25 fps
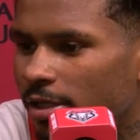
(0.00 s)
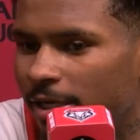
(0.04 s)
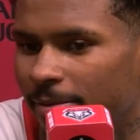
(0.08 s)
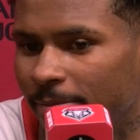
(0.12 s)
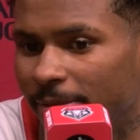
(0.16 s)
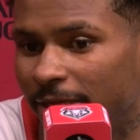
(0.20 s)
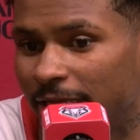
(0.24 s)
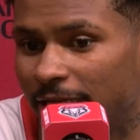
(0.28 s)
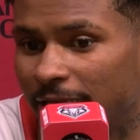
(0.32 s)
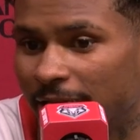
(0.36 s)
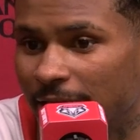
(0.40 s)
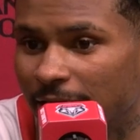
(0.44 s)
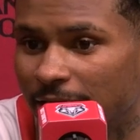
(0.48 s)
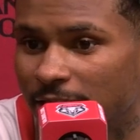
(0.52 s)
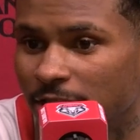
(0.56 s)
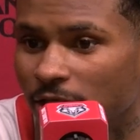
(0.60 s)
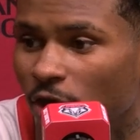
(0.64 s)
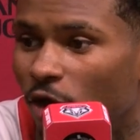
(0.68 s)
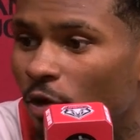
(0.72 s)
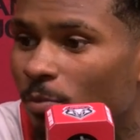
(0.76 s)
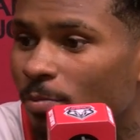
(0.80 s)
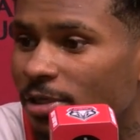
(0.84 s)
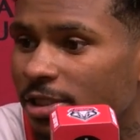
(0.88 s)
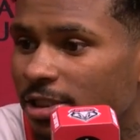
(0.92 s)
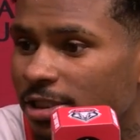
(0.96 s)
And I mean, and it's
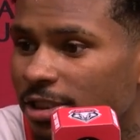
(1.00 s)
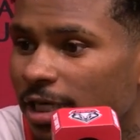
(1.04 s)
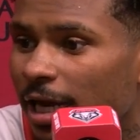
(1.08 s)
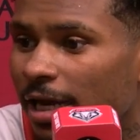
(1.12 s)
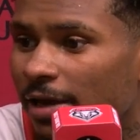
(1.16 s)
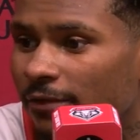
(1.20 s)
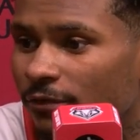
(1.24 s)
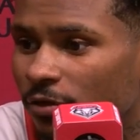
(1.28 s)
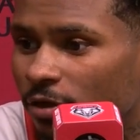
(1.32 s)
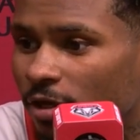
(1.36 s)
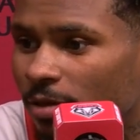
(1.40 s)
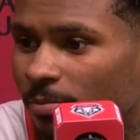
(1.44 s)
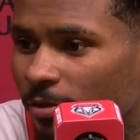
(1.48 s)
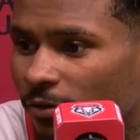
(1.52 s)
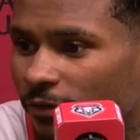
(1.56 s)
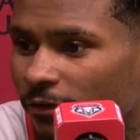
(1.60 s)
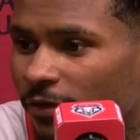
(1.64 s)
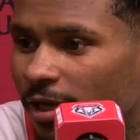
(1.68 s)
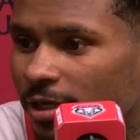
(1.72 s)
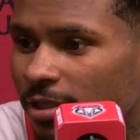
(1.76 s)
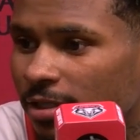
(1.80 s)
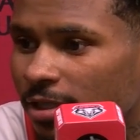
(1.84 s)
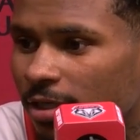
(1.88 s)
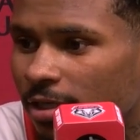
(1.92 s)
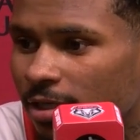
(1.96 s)
an open shot if you can
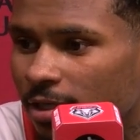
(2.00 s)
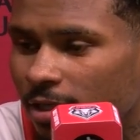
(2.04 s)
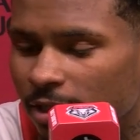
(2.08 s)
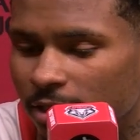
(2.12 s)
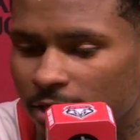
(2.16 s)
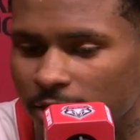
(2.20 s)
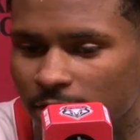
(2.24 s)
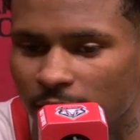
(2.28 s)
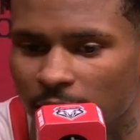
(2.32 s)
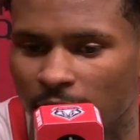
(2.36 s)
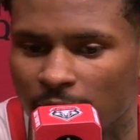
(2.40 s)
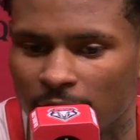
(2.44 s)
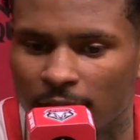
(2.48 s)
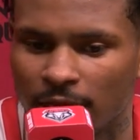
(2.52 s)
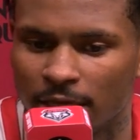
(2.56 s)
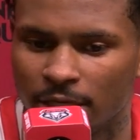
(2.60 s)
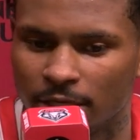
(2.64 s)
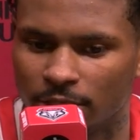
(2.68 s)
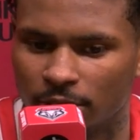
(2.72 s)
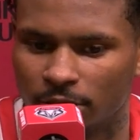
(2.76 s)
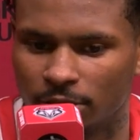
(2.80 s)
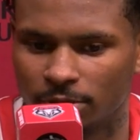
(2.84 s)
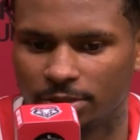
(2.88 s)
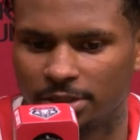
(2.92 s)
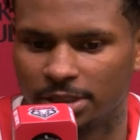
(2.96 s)
perfect it, because
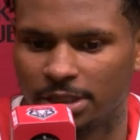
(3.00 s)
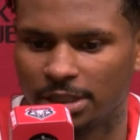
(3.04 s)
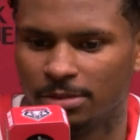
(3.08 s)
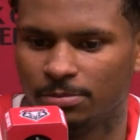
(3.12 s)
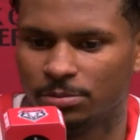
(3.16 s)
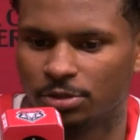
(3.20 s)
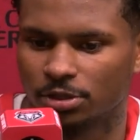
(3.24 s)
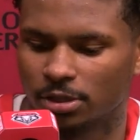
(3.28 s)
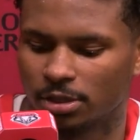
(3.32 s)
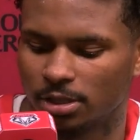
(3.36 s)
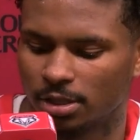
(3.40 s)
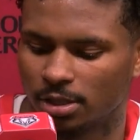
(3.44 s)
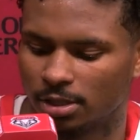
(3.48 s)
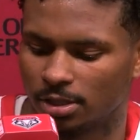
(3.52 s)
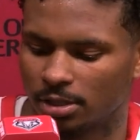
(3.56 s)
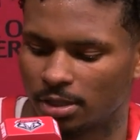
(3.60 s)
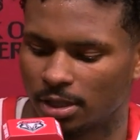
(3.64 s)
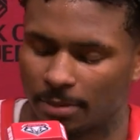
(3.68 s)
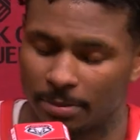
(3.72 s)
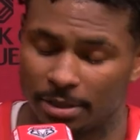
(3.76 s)
you know teams are gonna.